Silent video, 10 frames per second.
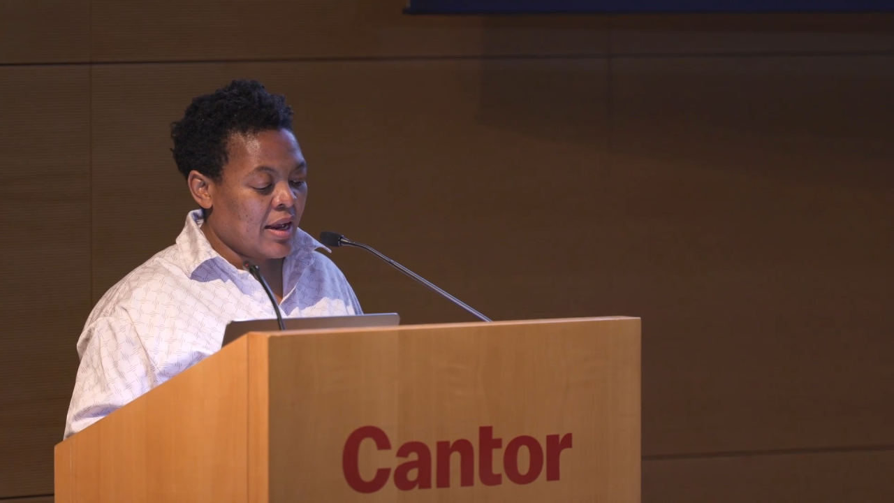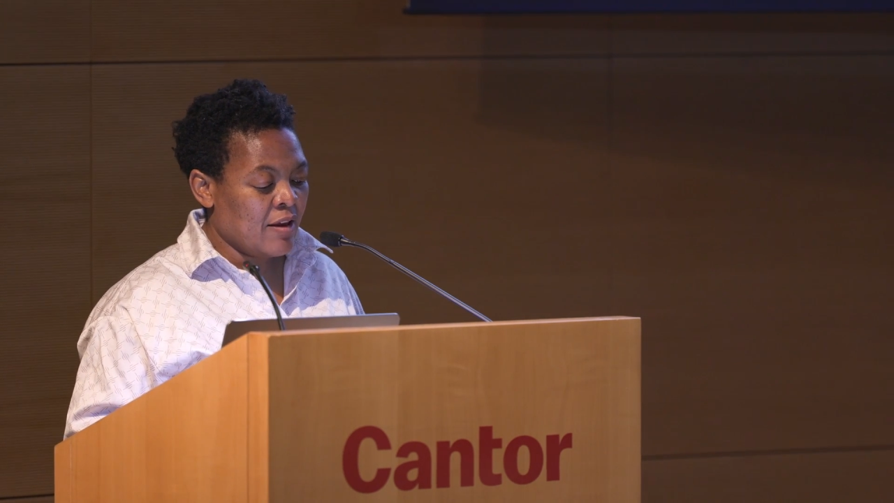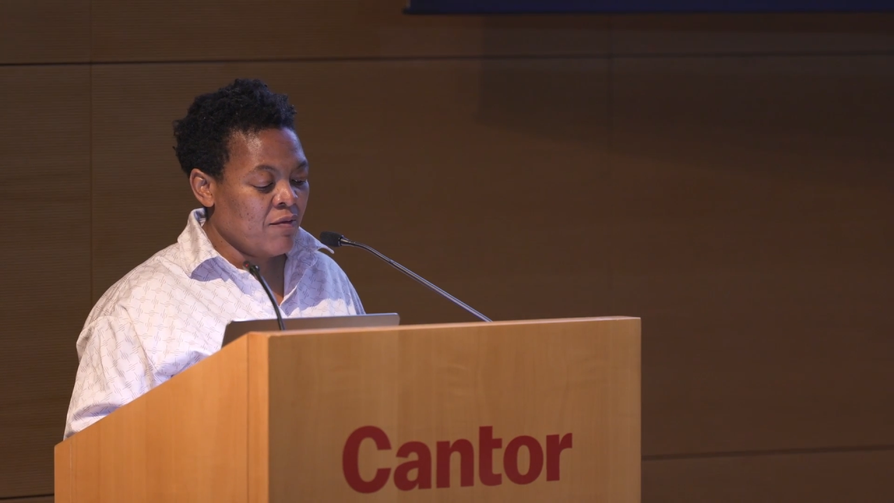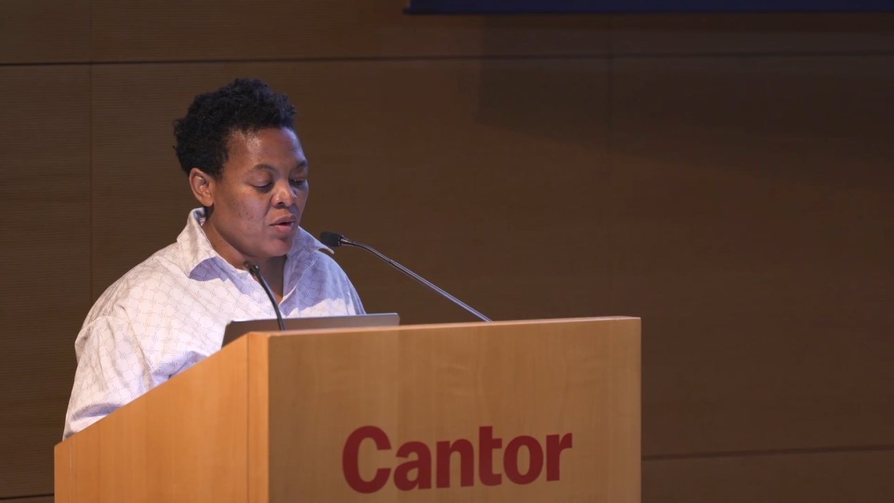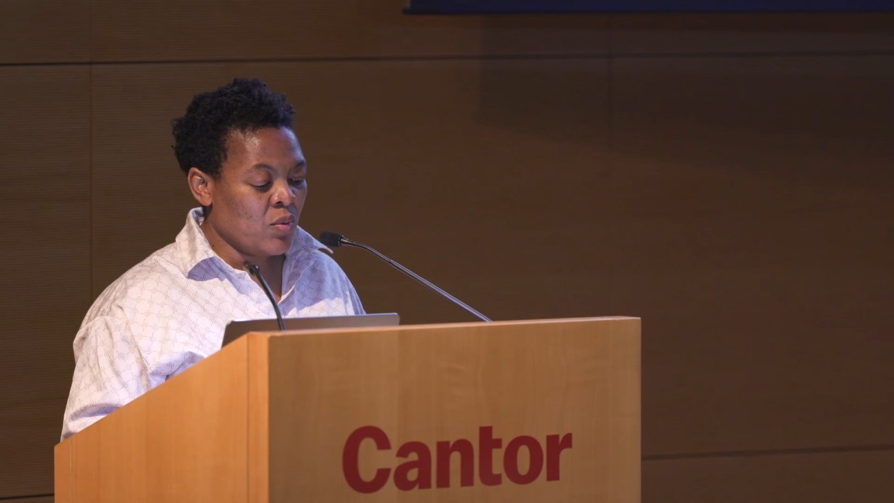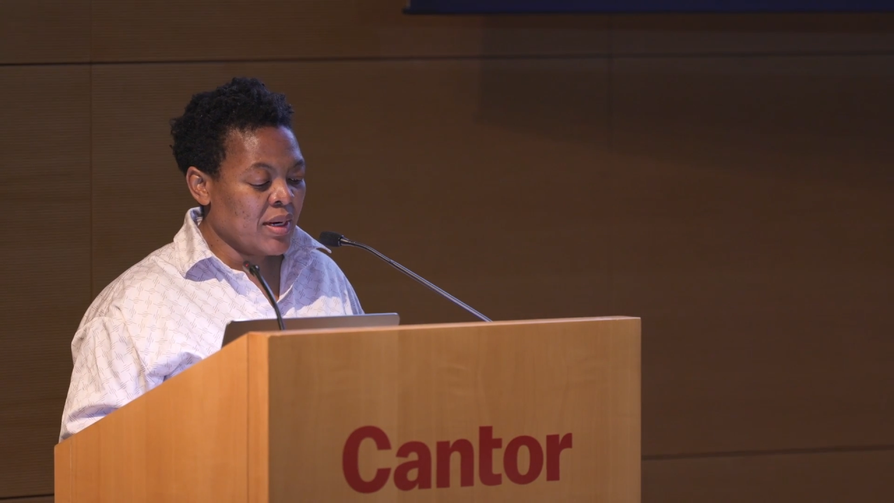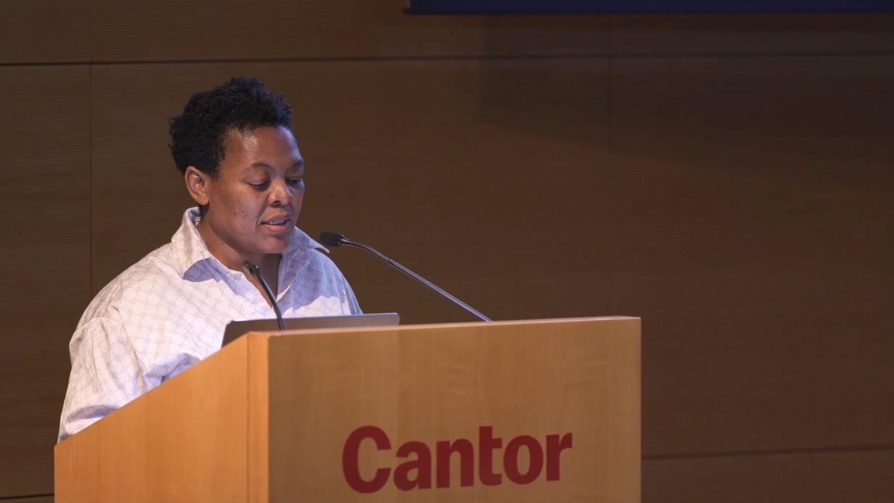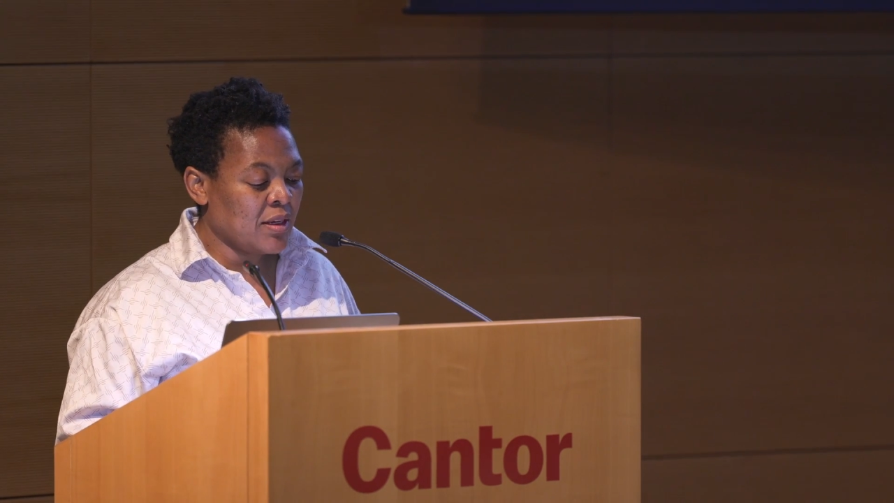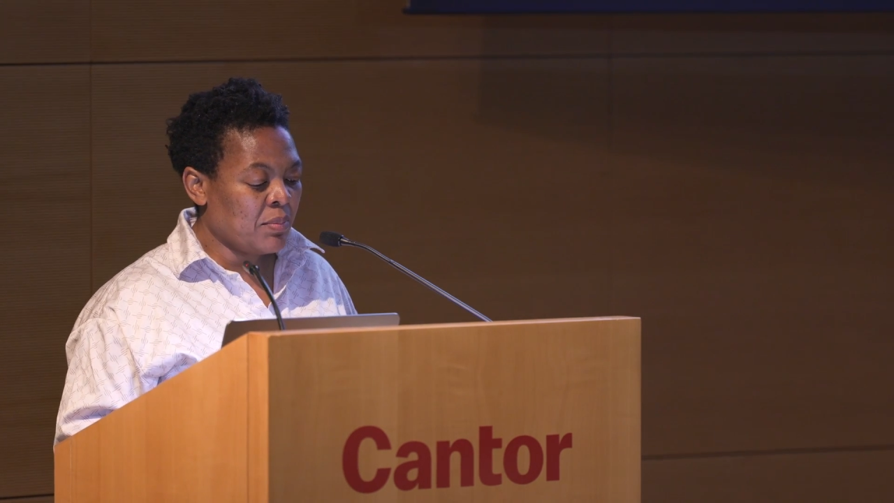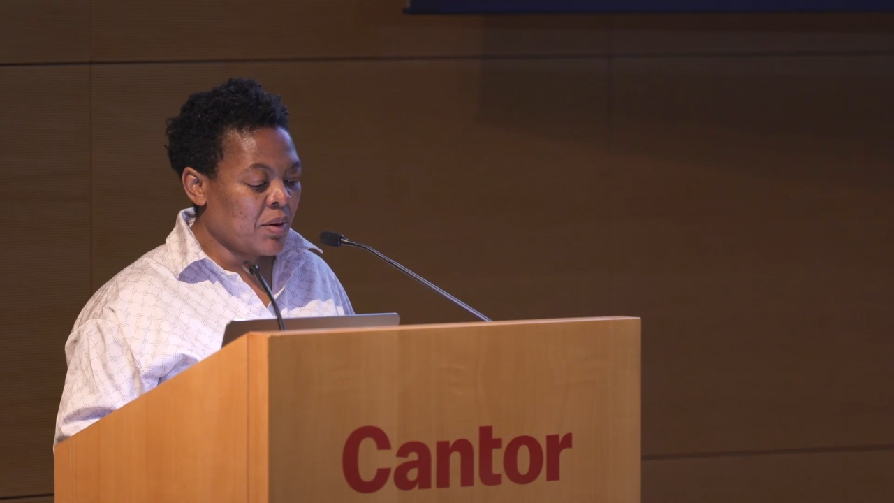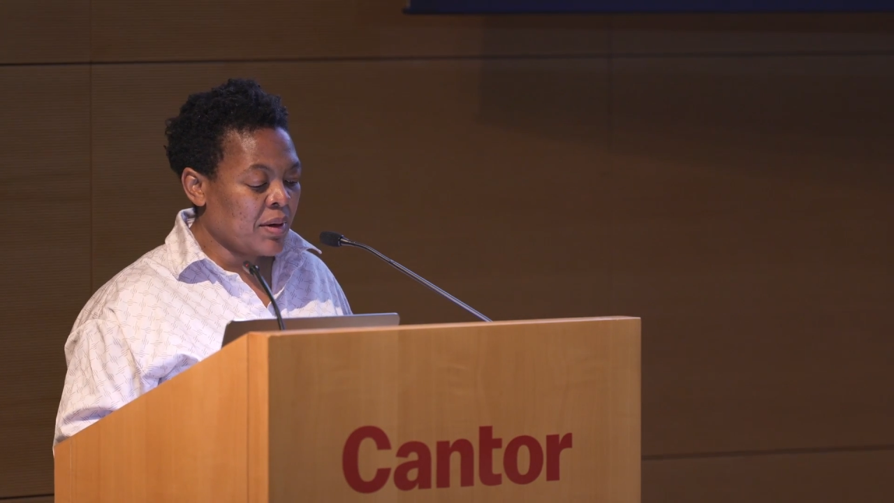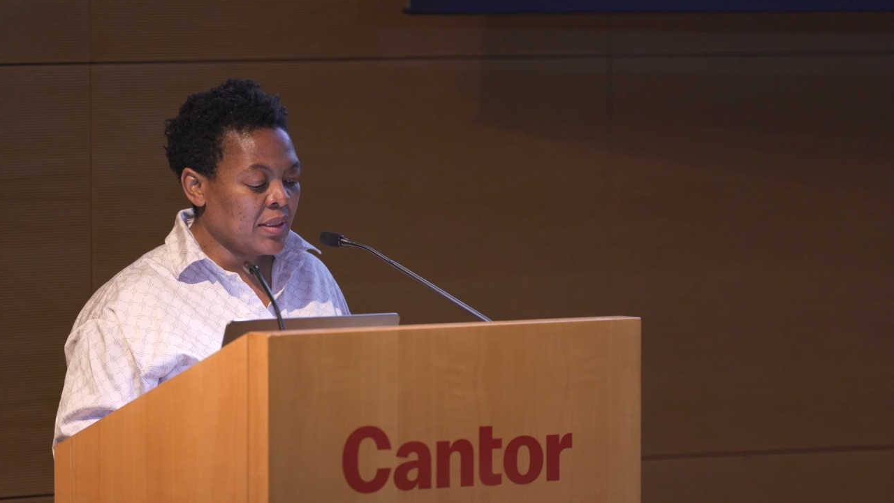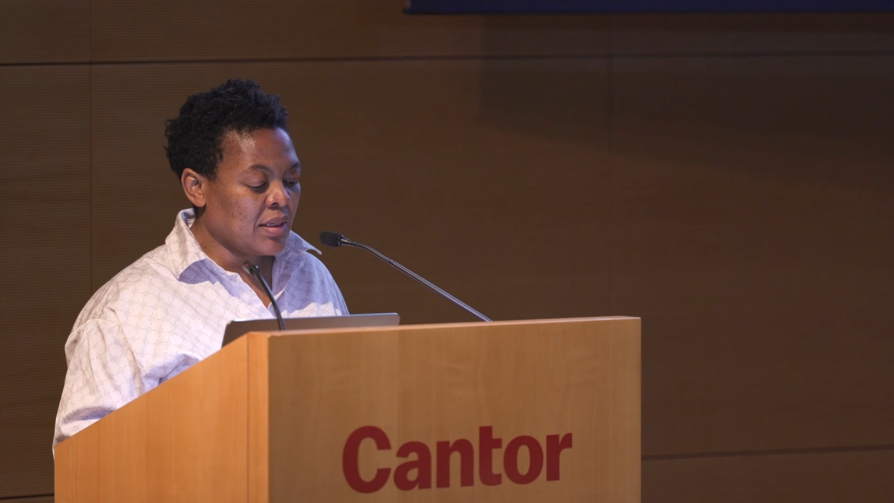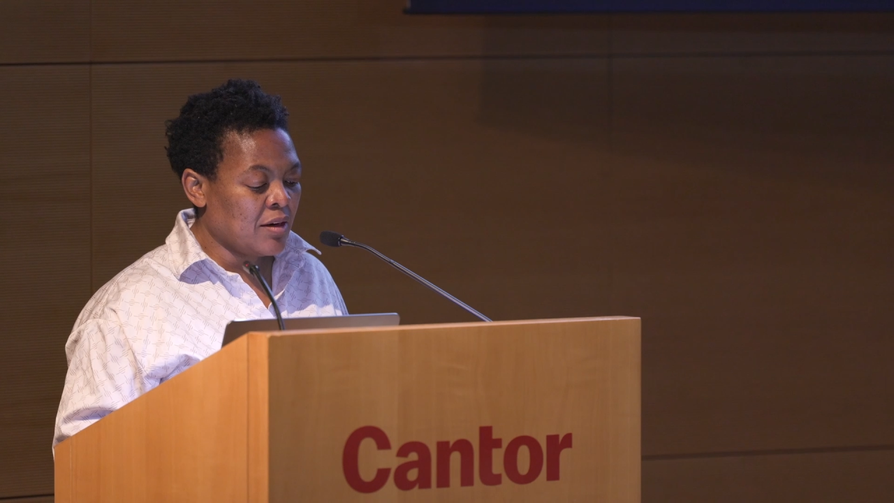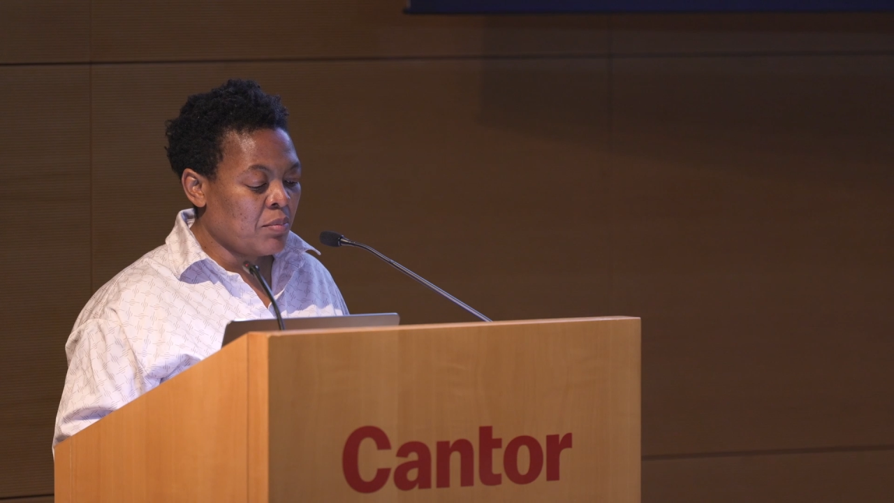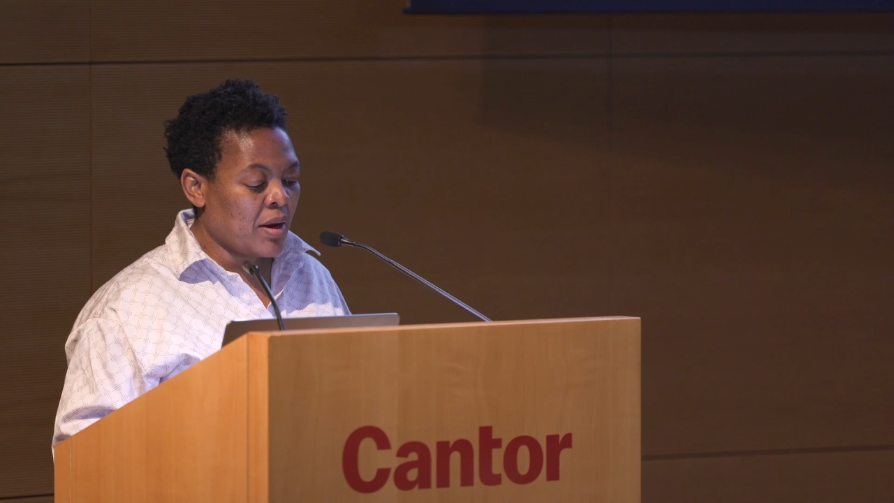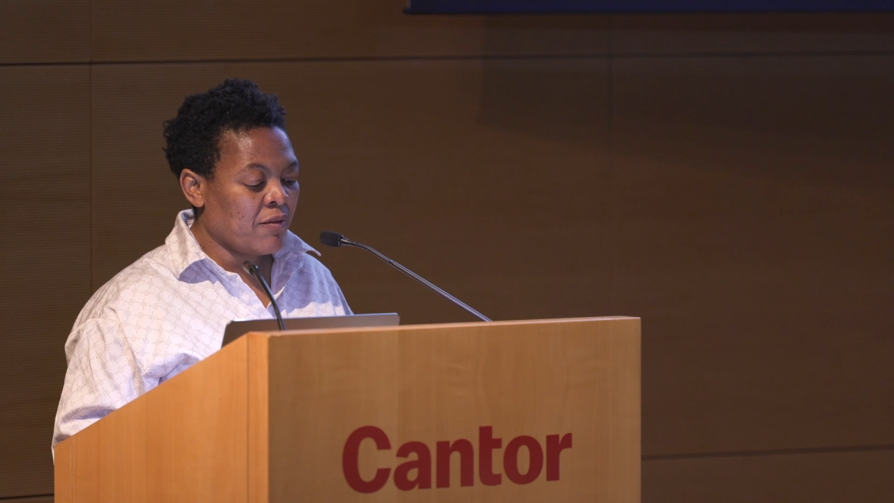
even when separated by